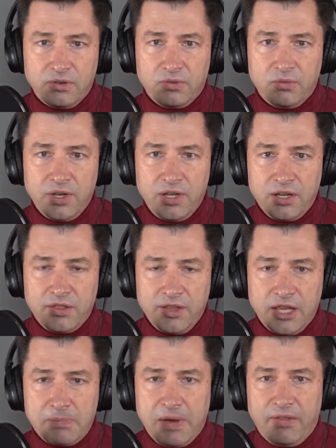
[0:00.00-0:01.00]
we need to
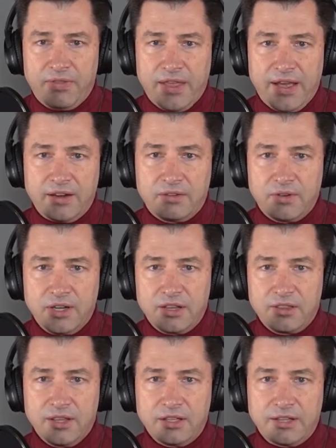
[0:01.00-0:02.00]
think about that. We need to
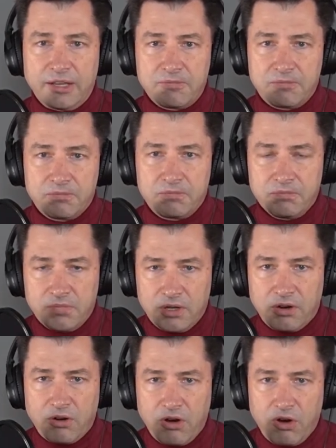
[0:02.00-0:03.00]
think, like,
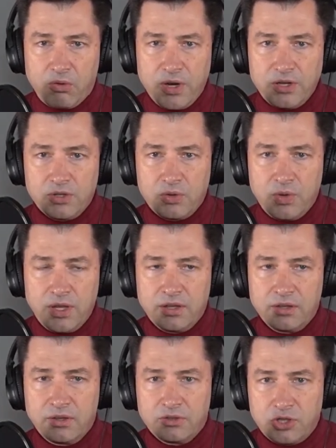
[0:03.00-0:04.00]
do
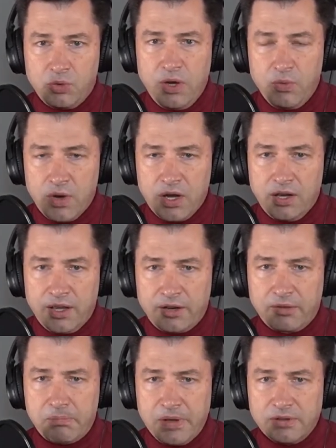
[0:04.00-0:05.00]
we want a lot
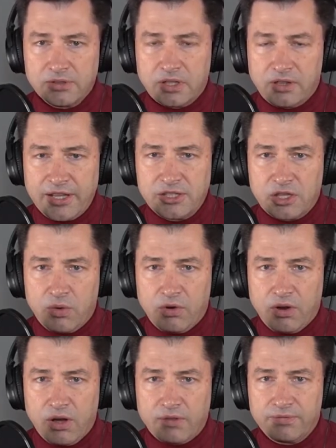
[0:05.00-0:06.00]
of bells and lights
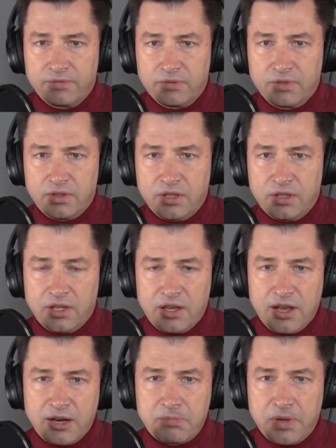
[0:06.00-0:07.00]
going off in the
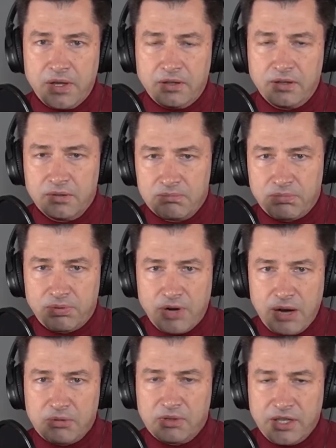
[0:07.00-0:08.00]
cockpit?
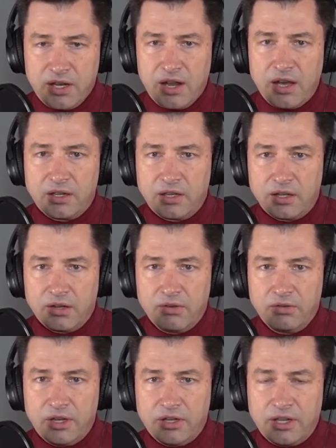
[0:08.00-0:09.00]
Probably not, you
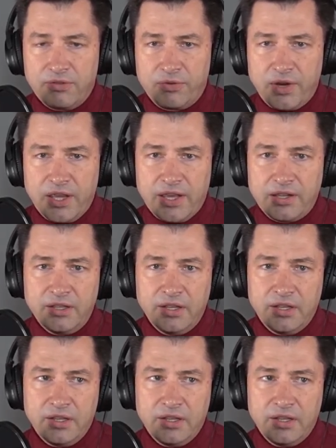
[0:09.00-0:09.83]
know? And if we had,